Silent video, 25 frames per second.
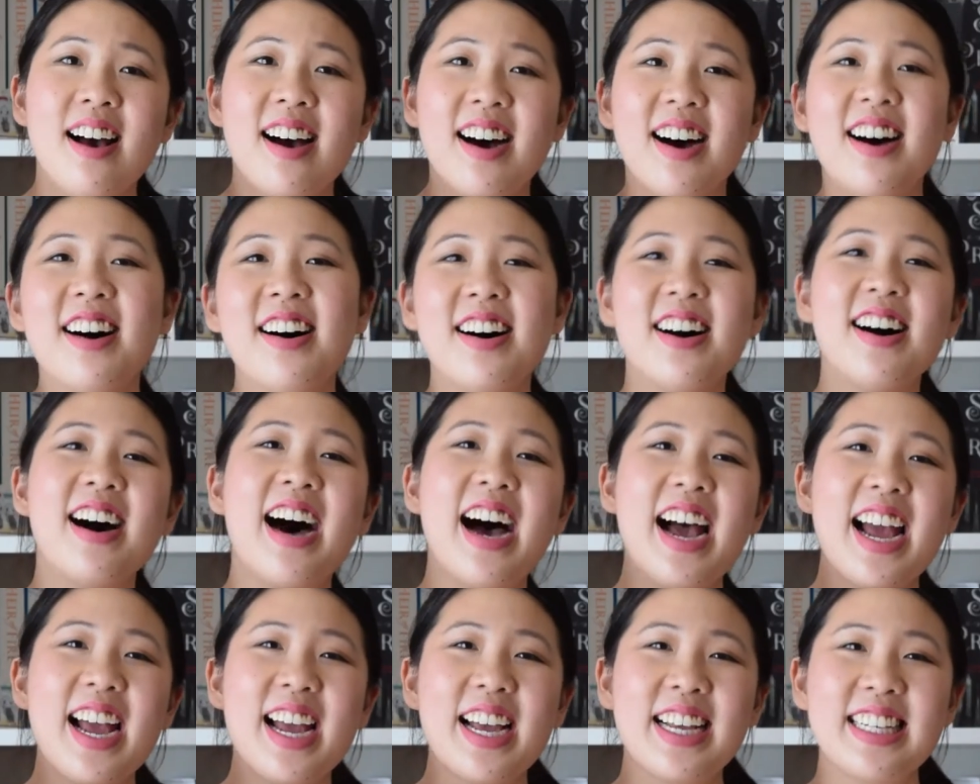Oh,
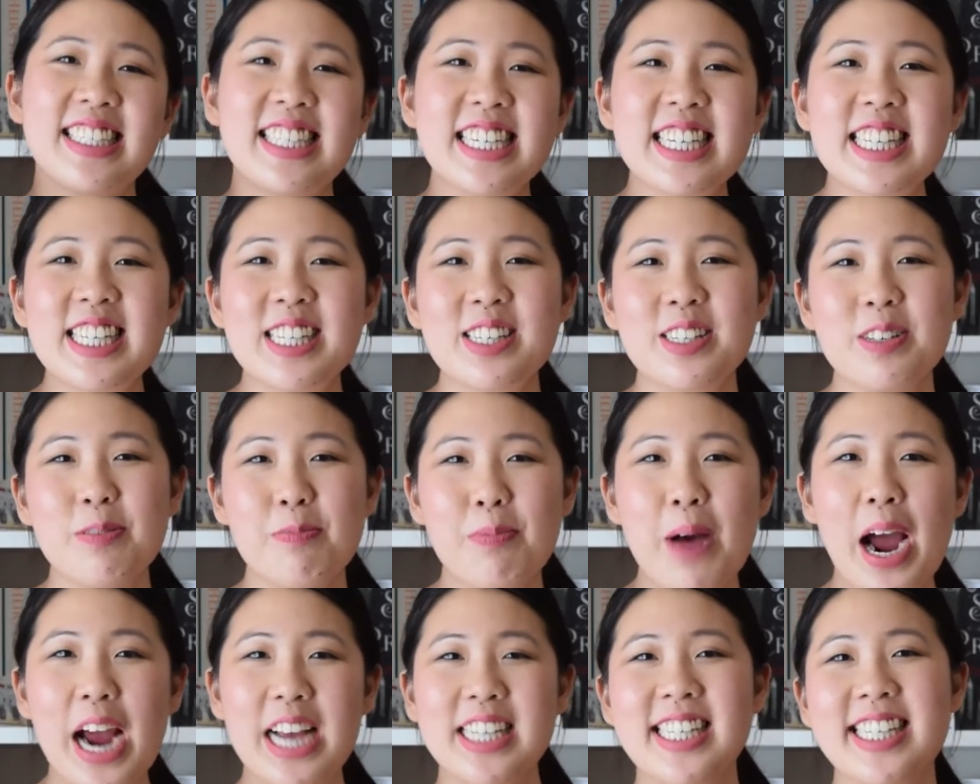I just
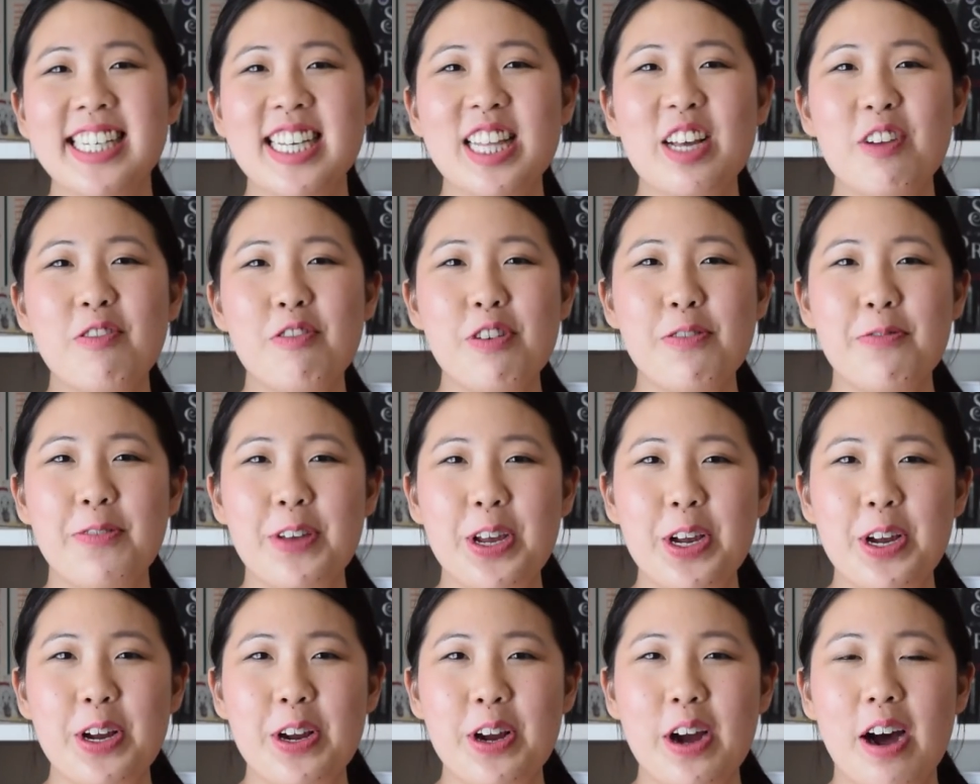posted a
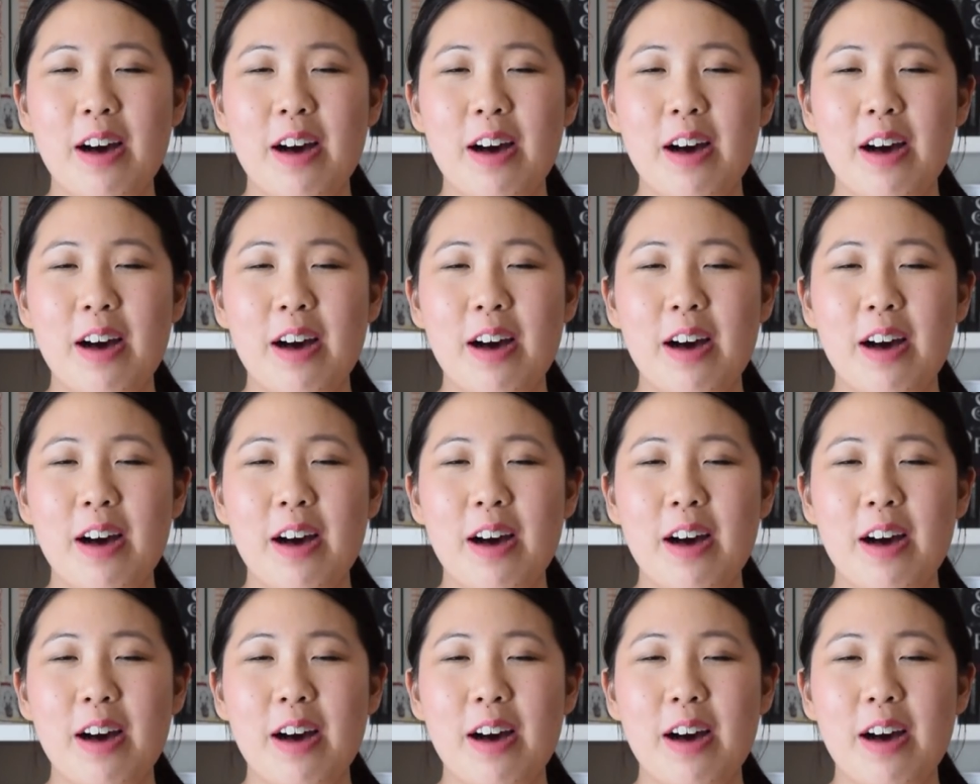review